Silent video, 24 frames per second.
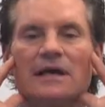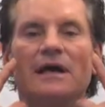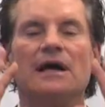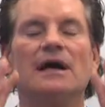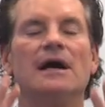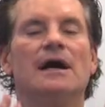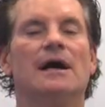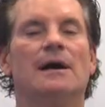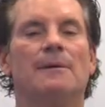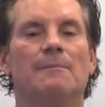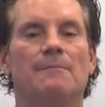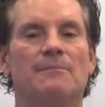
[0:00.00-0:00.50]

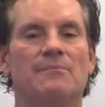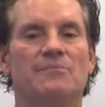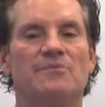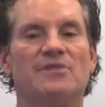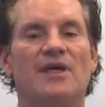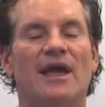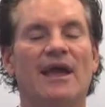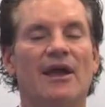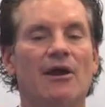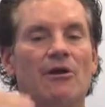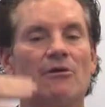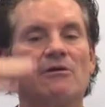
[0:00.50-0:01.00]

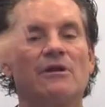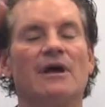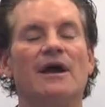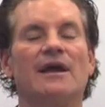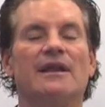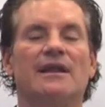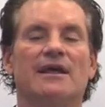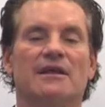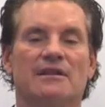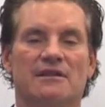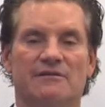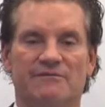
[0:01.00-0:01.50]
the
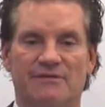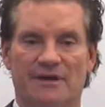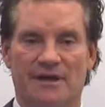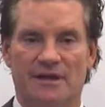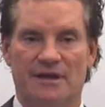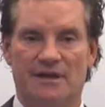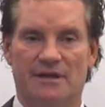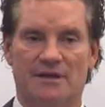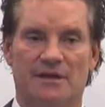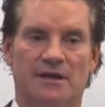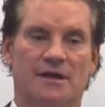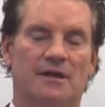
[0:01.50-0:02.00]
hairline
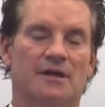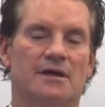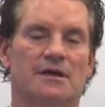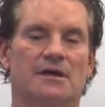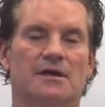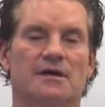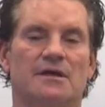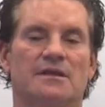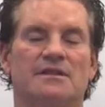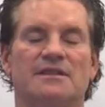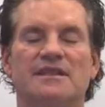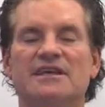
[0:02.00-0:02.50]
elevated.
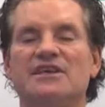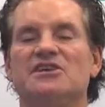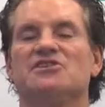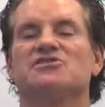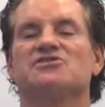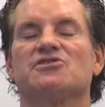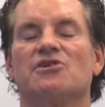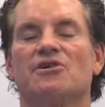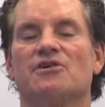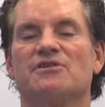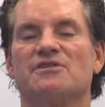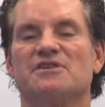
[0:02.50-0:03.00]
These
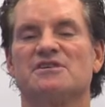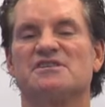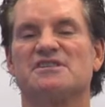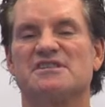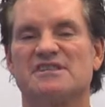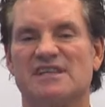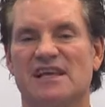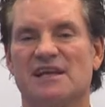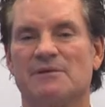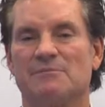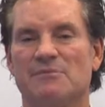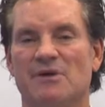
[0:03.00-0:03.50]
are the
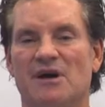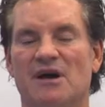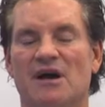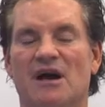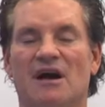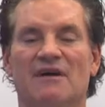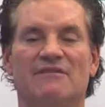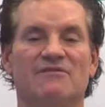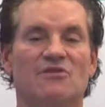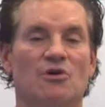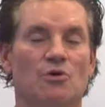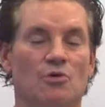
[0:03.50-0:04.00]
stigma
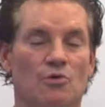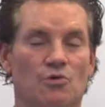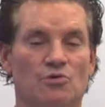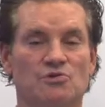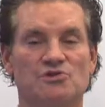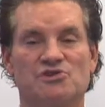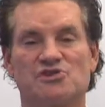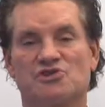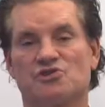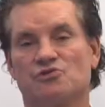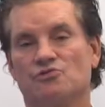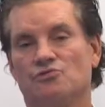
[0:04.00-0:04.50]
of old
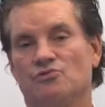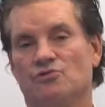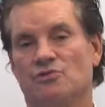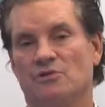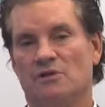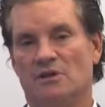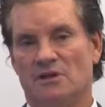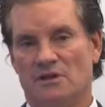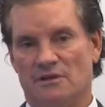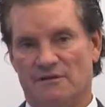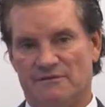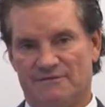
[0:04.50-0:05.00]

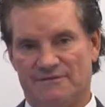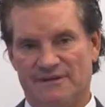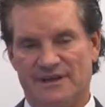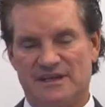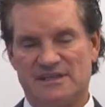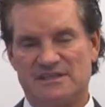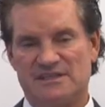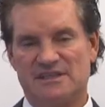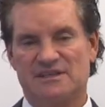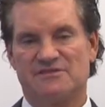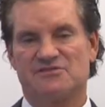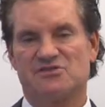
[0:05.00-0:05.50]
school
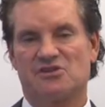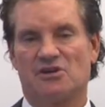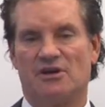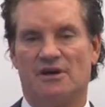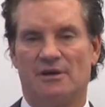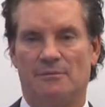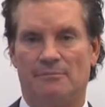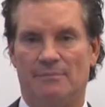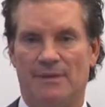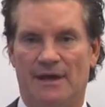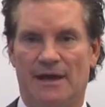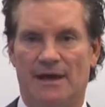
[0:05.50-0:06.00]
facelifts
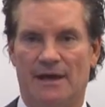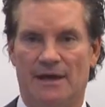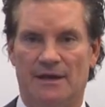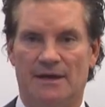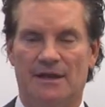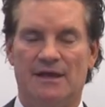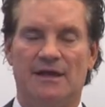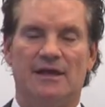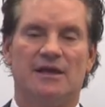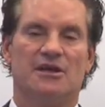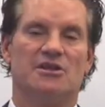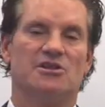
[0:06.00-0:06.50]
gone bad.
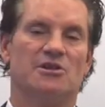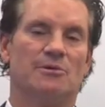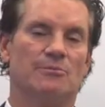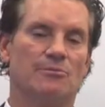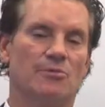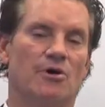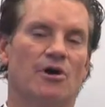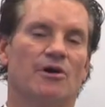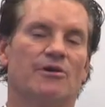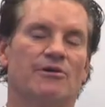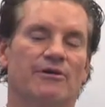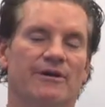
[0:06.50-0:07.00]
In the
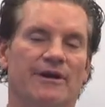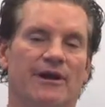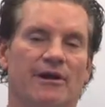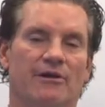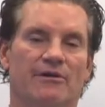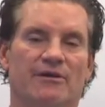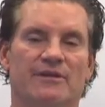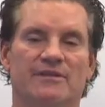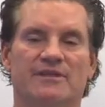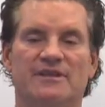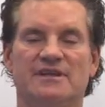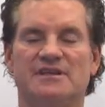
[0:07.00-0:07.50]
modern
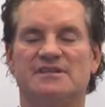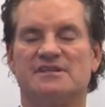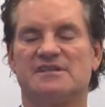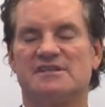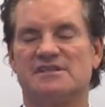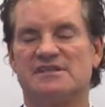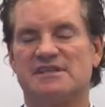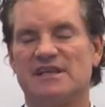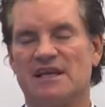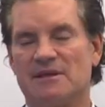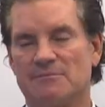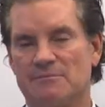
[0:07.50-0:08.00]
era, these
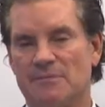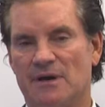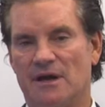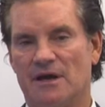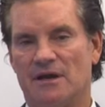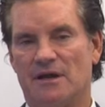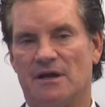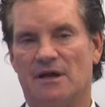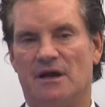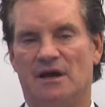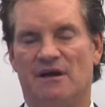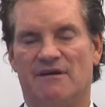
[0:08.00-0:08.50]

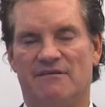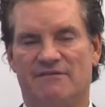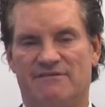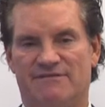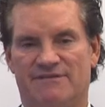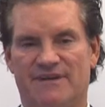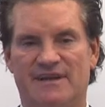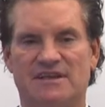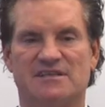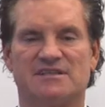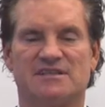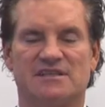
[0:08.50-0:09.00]
stigmata of
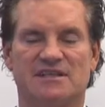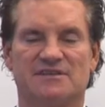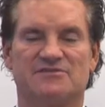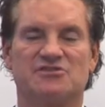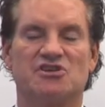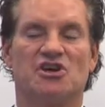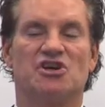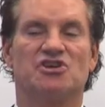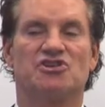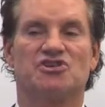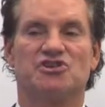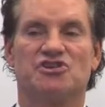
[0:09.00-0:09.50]
facelifts
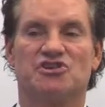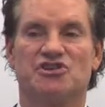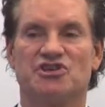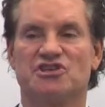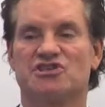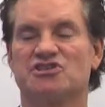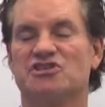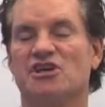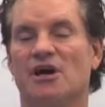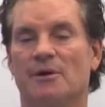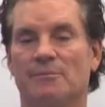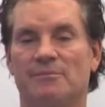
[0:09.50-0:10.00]
should
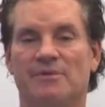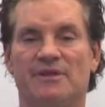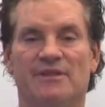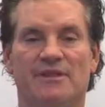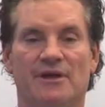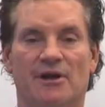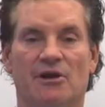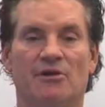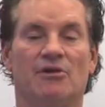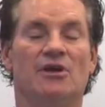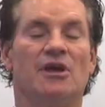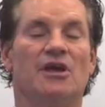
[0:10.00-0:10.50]
just not be
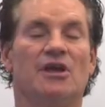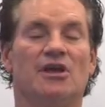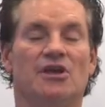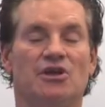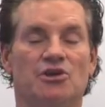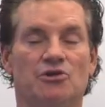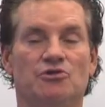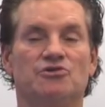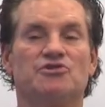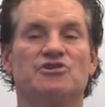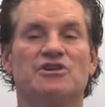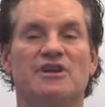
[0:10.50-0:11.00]
there.
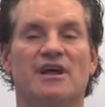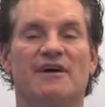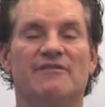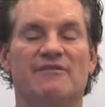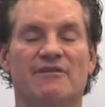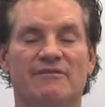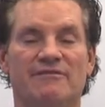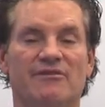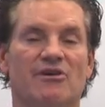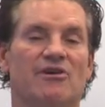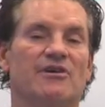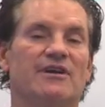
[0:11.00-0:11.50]
You should have
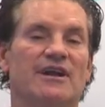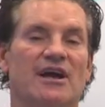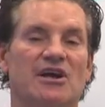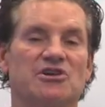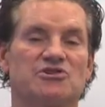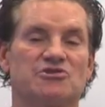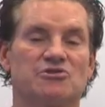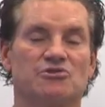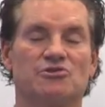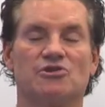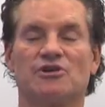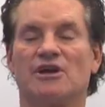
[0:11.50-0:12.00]
a very
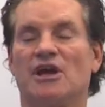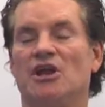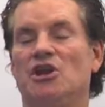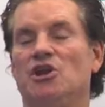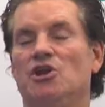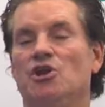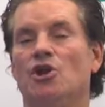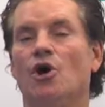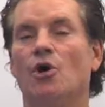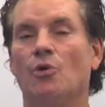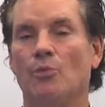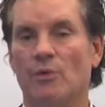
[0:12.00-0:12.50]
natural look,
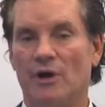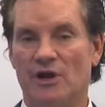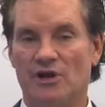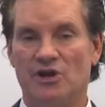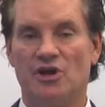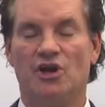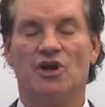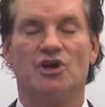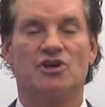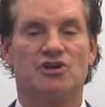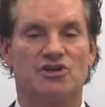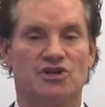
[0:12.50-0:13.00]
and no one
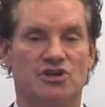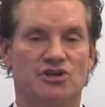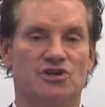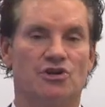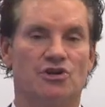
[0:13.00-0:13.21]
should